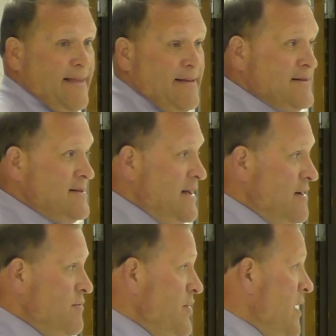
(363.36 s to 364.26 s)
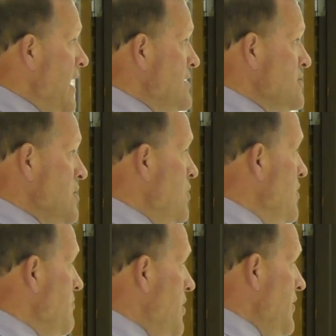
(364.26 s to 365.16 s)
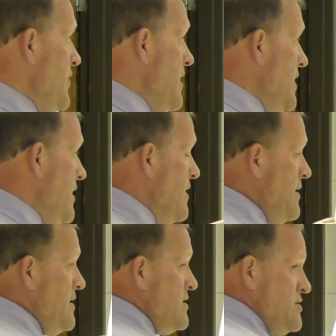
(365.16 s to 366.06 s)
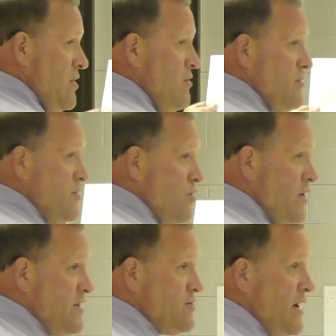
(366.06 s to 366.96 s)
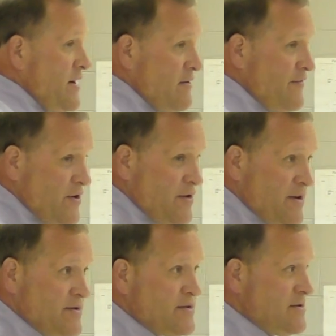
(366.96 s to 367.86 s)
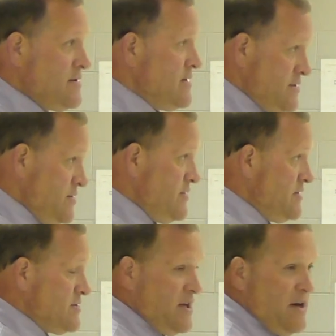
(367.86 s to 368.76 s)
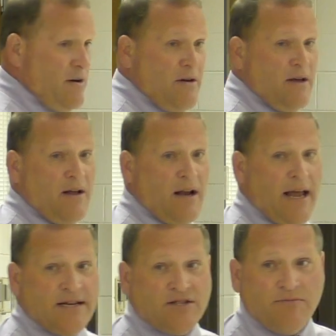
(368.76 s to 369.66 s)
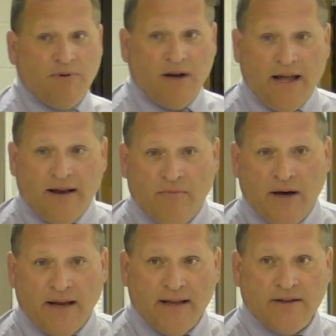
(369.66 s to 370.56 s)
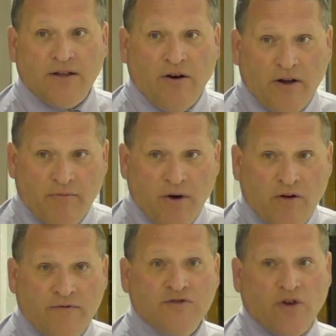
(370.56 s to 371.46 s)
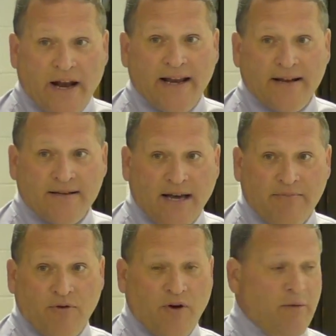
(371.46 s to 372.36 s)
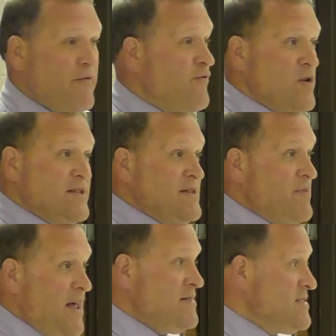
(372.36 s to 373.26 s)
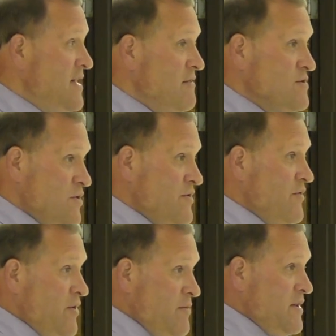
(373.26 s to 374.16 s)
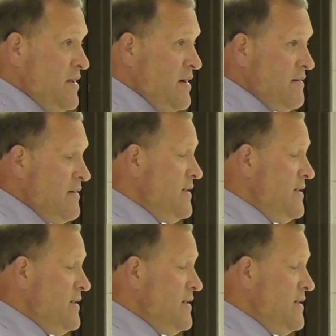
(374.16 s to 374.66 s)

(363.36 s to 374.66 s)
You know, it's like with electrical, we bought the solar and the wind trainer a few years, 2 years ago. Last year, put a lot of money into the automotive training type equipment, $40,000+ worth of equipment there.